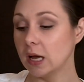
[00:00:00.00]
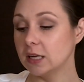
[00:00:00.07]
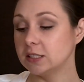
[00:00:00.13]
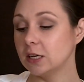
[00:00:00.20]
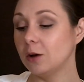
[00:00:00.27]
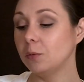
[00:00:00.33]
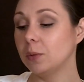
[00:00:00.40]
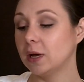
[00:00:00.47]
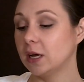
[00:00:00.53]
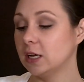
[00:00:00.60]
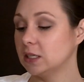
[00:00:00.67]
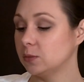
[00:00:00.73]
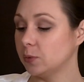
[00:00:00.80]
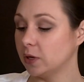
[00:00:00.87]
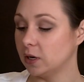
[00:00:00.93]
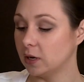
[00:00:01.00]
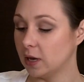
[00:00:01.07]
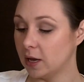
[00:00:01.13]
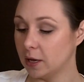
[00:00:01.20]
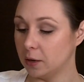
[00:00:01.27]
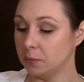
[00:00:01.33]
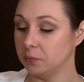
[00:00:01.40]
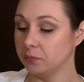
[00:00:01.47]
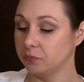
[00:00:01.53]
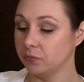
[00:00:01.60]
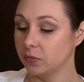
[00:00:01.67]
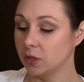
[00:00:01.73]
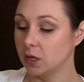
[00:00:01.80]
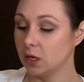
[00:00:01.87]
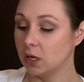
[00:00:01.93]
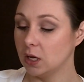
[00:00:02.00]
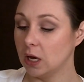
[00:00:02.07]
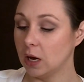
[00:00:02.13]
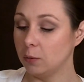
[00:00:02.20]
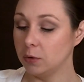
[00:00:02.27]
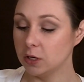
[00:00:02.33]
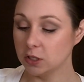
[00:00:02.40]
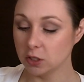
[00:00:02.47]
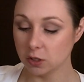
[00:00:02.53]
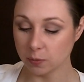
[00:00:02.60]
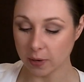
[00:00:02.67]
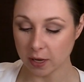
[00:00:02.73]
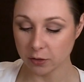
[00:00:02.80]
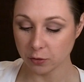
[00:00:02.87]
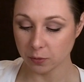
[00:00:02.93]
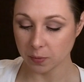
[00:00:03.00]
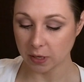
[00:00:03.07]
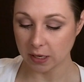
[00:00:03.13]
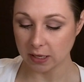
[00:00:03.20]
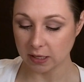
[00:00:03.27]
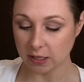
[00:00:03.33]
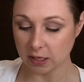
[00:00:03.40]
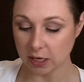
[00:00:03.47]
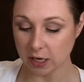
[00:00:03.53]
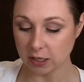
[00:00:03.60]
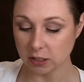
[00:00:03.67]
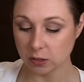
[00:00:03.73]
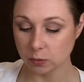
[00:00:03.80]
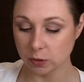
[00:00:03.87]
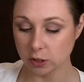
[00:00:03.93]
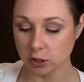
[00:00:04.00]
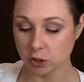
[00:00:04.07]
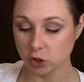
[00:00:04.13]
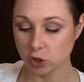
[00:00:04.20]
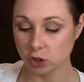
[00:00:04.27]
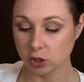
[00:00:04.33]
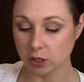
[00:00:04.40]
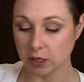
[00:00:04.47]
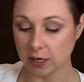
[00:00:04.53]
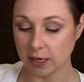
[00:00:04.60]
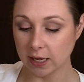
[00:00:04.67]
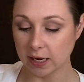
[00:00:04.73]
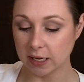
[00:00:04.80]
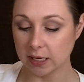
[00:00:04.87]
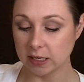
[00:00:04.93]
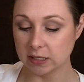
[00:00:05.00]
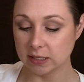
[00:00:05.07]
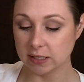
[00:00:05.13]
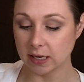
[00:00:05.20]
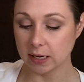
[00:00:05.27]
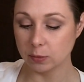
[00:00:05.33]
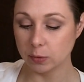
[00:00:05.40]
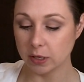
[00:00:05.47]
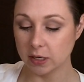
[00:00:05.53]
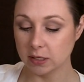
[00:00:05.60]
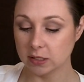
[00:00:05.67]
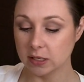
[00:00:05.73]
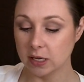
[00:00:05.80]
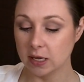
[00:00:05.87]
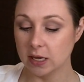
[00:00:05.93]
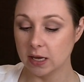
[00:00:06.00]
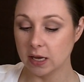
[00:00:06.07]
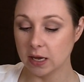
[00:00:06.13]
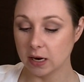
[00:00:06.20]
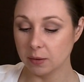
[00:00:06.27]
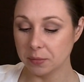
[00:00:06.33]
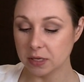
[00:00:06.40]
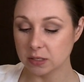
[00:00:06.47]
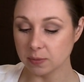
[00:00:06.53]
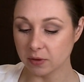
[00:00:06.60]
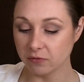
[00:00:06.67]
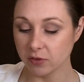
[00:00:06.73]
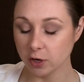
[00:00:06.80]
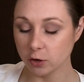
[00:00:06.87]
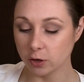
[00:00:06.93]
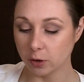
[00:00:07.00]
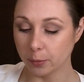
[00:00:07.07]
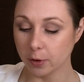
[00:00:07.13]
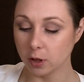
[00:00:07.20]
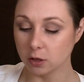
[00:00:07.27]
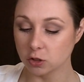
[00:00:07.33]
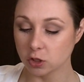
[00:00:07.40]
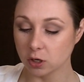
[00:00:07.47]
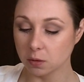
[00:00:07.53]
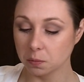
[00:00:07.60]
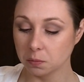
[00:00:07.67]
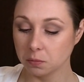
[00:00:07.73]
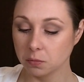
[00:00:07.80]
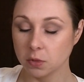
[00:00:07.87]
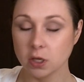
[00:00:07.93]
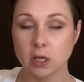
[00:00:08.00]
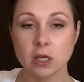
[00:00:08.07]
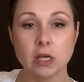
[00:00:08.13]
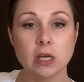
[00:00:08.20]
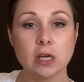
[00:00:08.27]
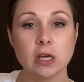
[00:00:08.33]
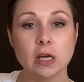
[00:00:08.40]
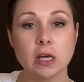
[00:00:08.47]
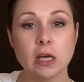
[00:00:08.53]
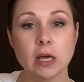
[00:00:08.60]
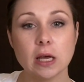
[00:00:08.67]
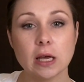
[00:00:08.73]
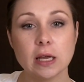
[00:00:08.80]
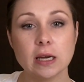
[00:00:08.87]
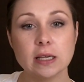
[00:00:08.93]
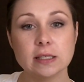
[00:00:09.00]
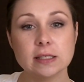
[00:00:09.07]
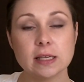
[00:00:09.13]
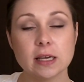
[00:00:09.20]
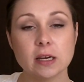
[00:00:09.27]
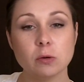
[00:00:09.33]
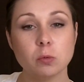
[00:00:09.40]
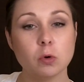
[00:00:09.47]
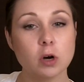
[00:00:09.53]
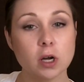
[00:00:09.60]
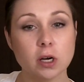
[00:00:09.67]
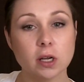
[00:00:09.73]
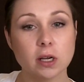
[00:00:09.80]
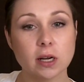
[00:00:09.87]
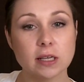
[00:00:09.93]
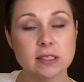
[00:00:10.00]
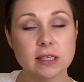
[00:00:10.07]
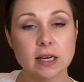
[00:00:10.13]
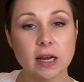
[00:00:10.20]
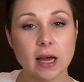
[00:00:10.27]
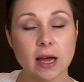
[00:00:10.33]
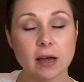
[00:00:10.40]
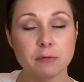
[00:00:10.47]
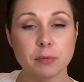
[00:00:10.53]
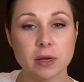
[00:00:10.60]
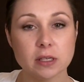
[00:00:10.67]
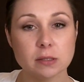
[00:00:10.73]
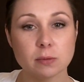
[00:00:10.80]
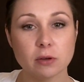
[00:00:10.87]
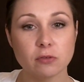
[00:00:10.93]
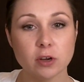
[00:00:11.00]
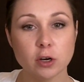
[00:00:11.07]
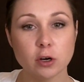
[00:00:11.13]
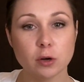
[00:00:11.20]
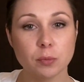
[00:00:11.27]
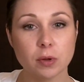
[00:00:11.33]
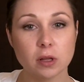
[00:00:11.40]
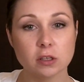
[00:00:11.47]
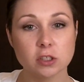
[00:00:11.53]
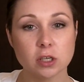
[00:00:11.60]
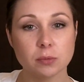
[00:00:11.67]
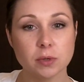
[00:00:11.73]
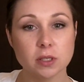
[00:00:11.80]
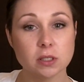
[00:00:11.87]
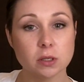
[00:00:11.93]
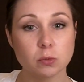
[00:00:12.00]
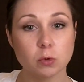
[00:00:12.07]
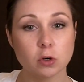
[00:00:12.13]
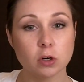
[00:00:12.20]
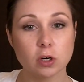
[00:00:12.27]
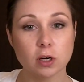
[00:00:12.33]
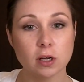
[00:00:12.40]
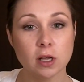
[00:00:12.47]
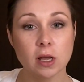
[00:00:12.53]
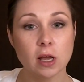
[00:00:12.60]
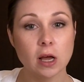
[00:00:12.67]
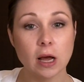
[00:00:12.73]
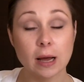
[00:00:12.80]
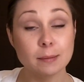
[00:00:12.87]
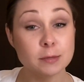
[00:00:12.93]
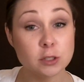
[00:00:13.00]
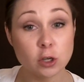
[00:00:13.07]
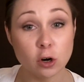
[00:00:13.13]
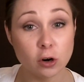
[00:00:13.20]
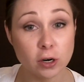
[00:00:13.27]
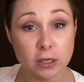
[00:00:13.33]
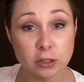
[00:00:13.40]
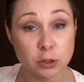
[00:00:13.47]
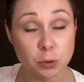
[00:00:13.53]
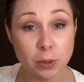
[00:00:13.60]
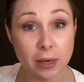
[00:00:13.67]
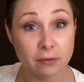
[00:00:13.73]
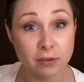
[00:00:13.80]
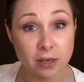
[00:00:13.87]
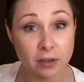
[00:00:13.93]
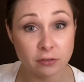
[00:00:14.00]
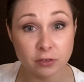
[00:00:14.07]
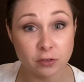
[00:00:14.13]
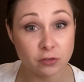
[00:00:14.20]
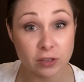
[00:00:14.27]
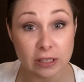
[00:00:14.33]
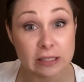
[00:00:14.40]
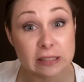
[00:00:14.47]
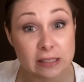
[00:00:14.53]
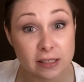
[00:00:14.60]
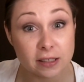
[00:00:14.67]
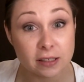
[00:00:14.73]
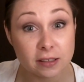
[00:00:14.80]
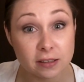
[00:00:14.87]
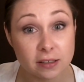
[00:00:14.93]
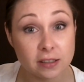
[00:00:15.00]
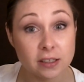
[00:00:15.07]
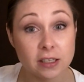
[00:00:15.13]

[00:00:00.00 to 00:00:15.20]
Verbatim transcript: I told my husband, um, I went into the bathroom and I hit the light switch and I kind of hit it sideways and I messed my fingernail polish up. And he said, What? And I said, I messed my fingernail polish up. He said, Well, I'm sorry, do you have enough to fix it?